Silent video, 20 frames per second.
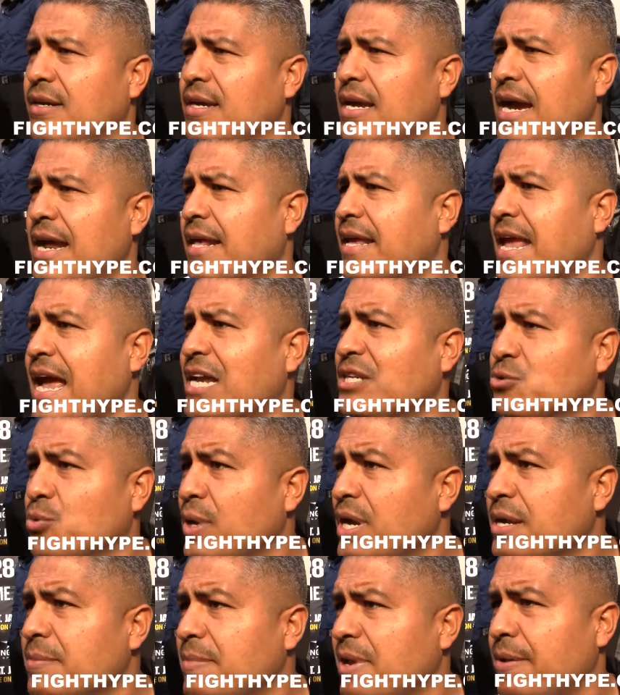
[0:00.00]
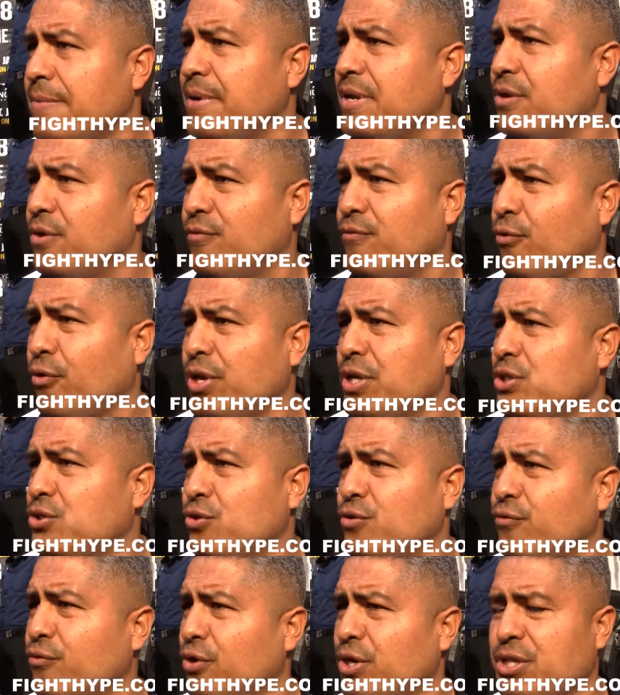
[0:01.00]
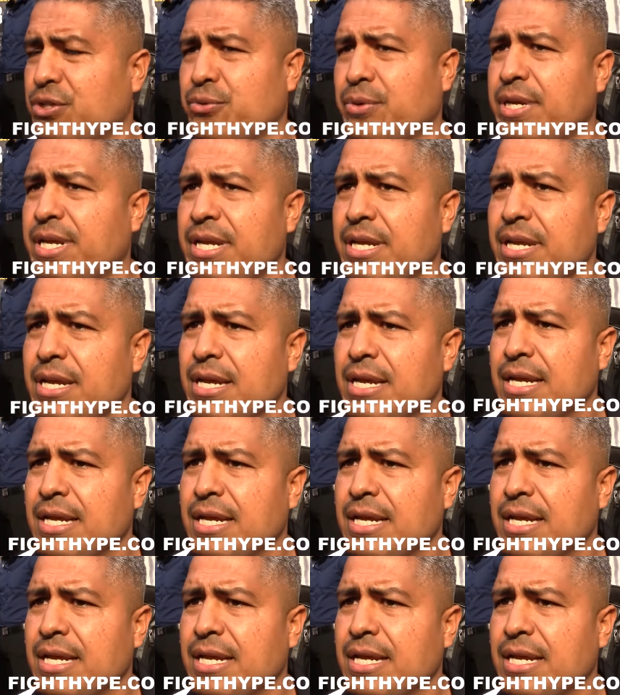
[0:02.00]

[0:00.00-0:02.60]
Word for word: at a catch weight, maybe you know, forty-two, forty-three.